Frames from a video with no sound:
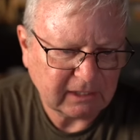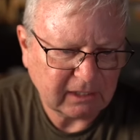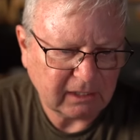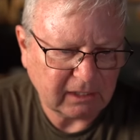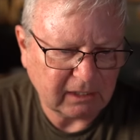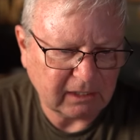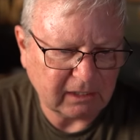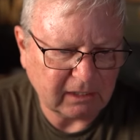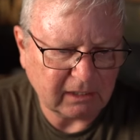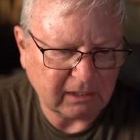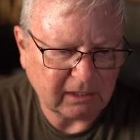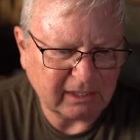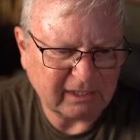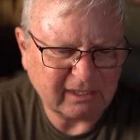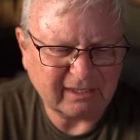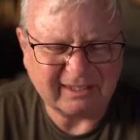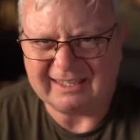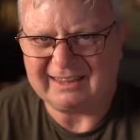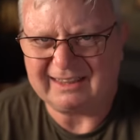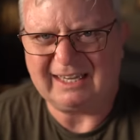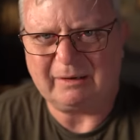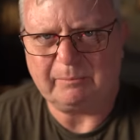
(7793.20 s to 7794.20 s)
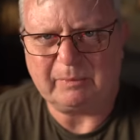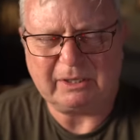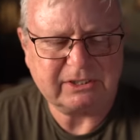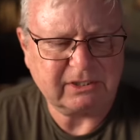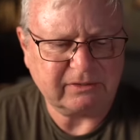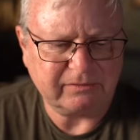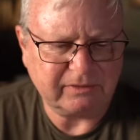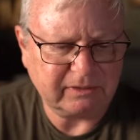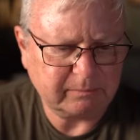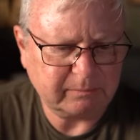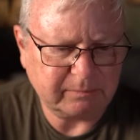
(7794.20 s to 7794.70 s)
Uh, I don't get that much
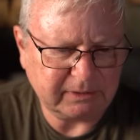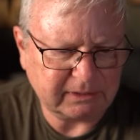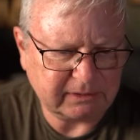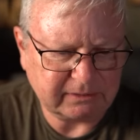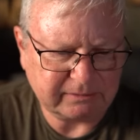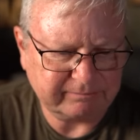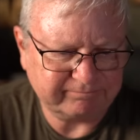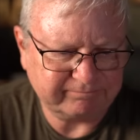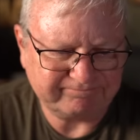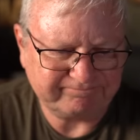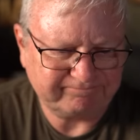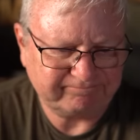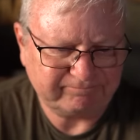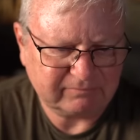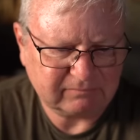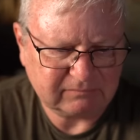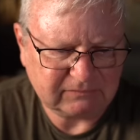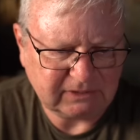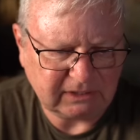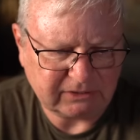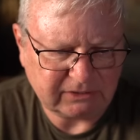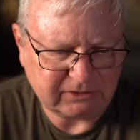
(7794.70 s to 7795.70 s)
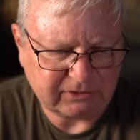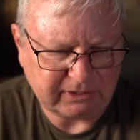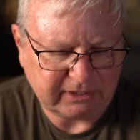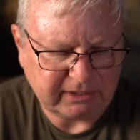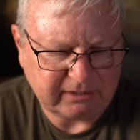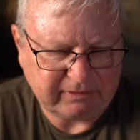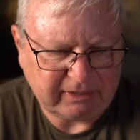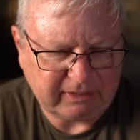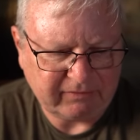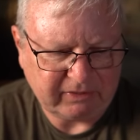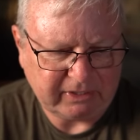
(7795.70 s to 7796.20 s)
of it, but
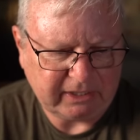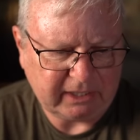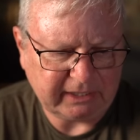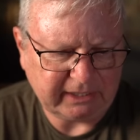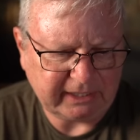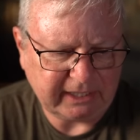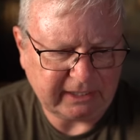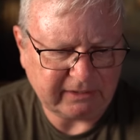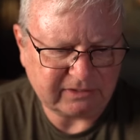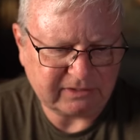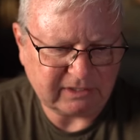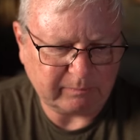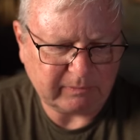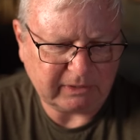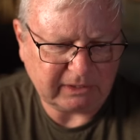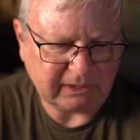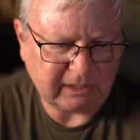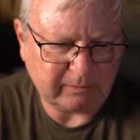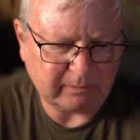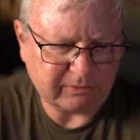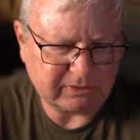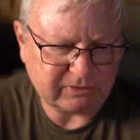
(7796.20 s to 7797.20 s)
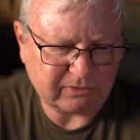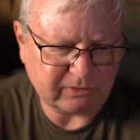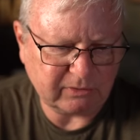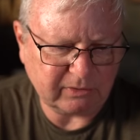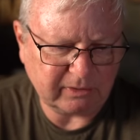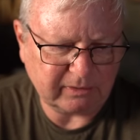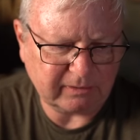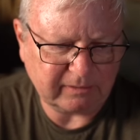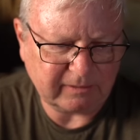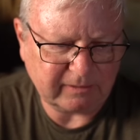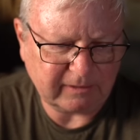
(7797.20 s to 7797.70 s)
it, every now and again something comes through
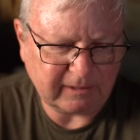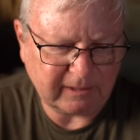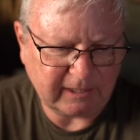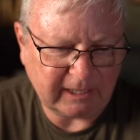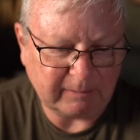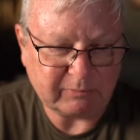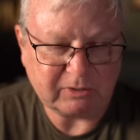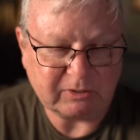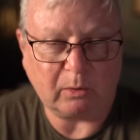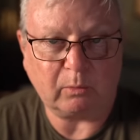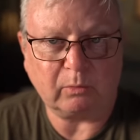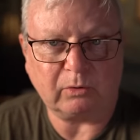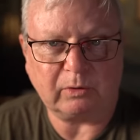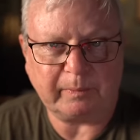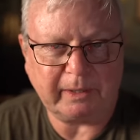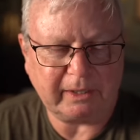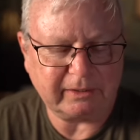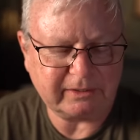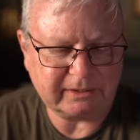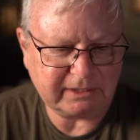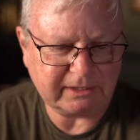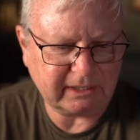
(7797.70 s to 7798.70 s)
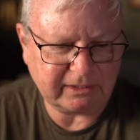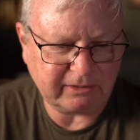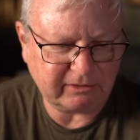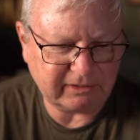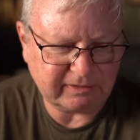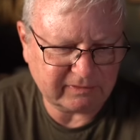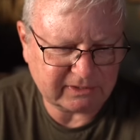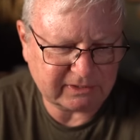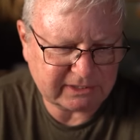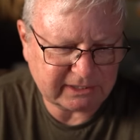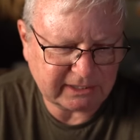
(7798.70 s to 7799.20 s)
and I'm told about it. I don't
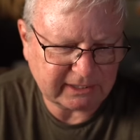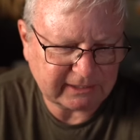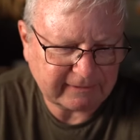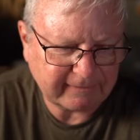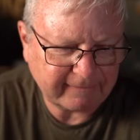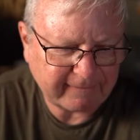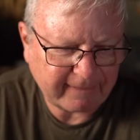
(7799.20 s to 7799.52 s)
even see it.